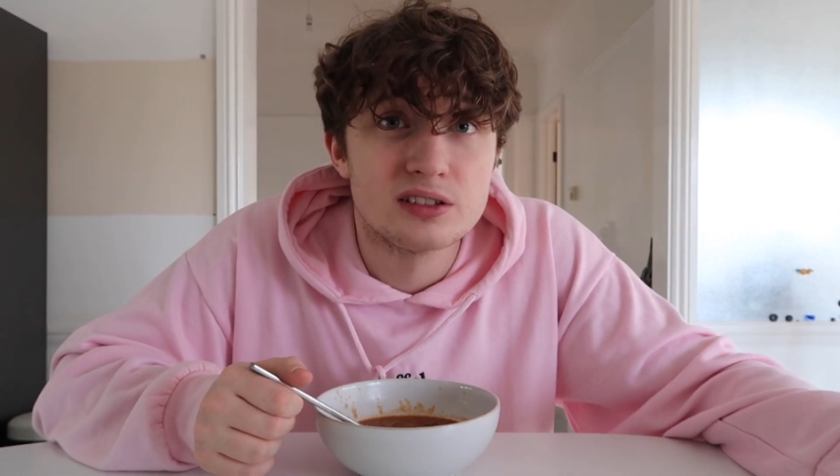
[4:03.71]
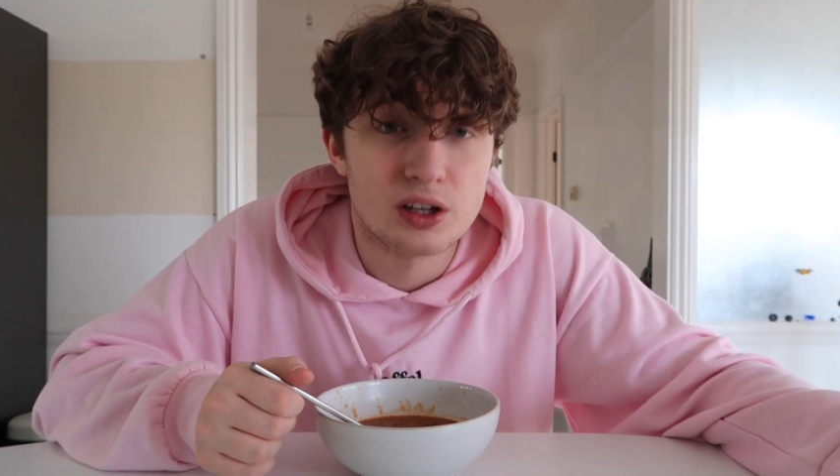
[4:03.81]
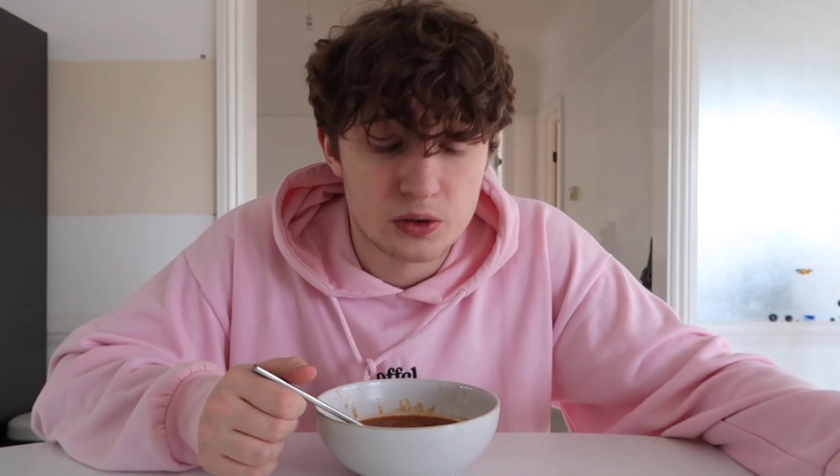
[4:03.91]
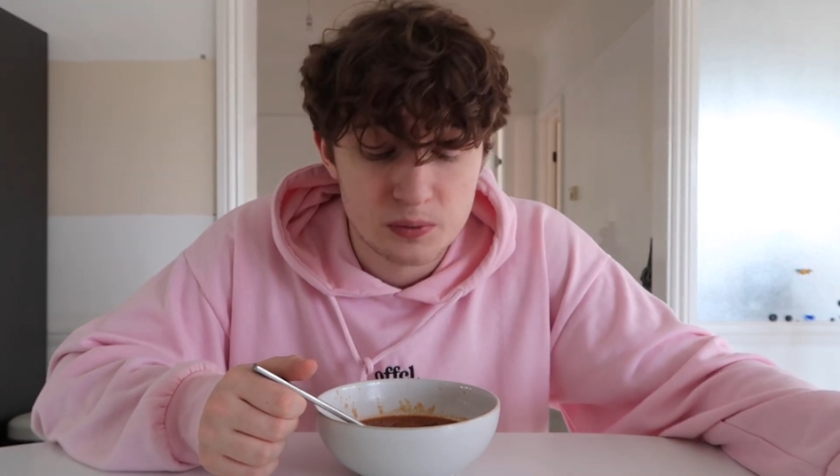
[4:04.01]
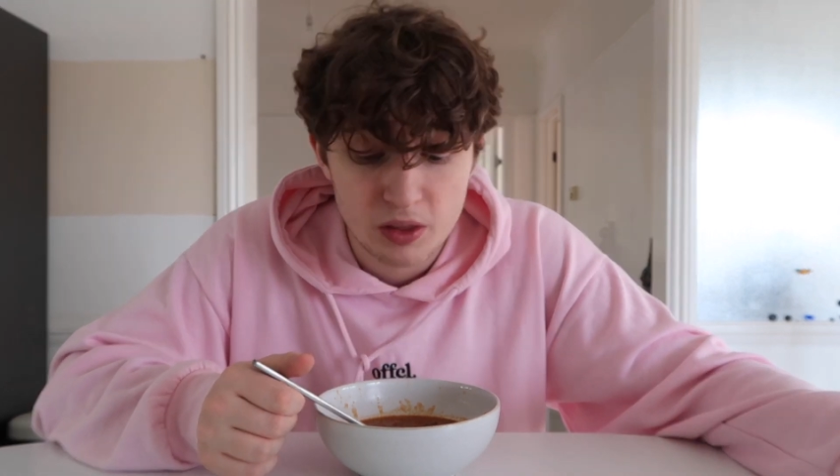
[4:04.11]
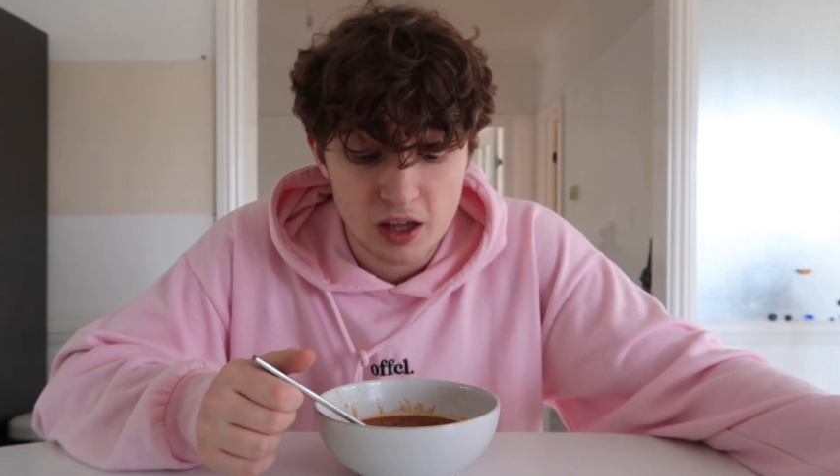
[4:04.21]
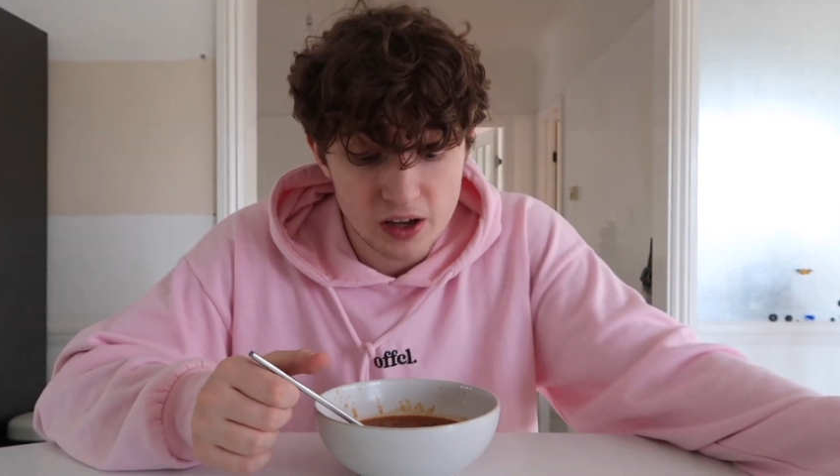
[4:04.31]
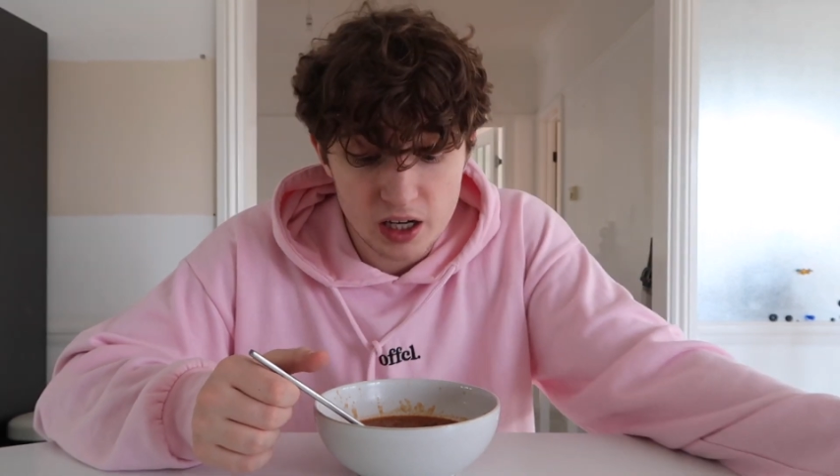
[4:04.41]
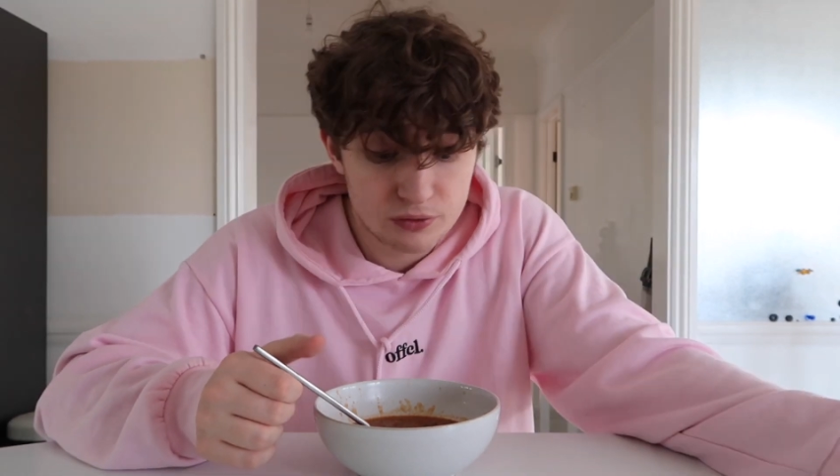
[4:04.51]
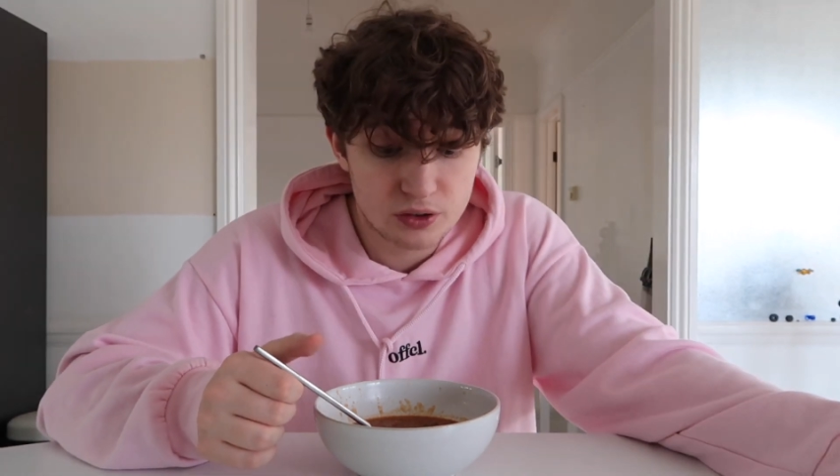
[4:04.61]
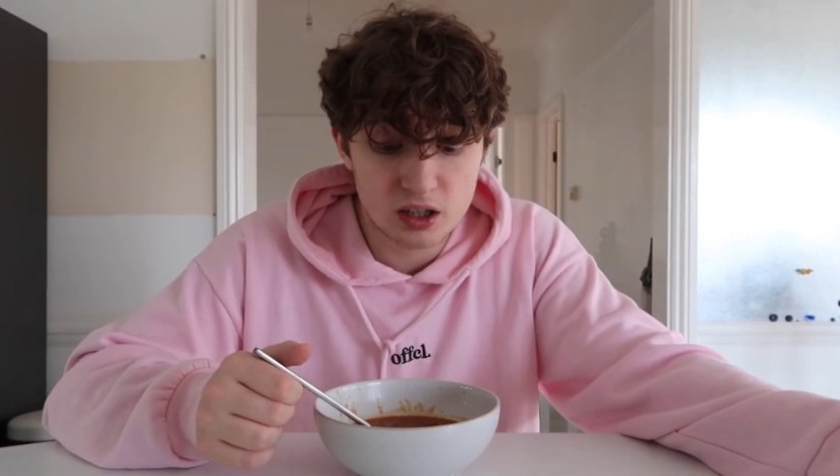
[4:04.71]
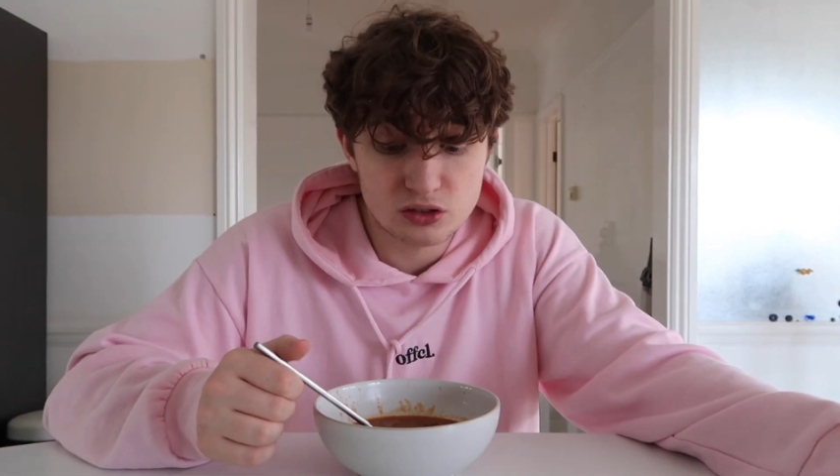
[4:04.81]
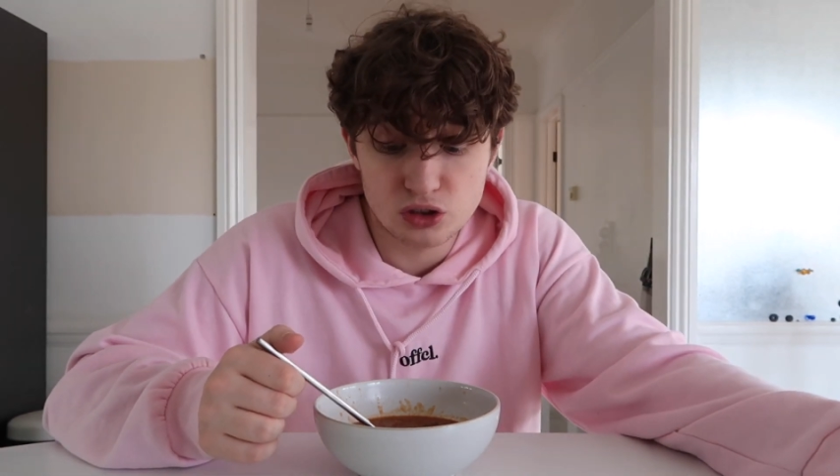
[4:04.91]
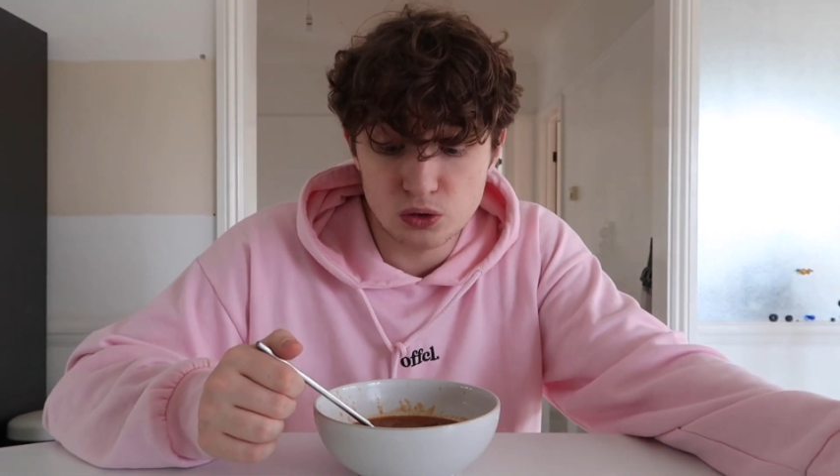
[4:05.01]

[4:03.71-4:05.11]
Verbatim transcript: So, if any of you guys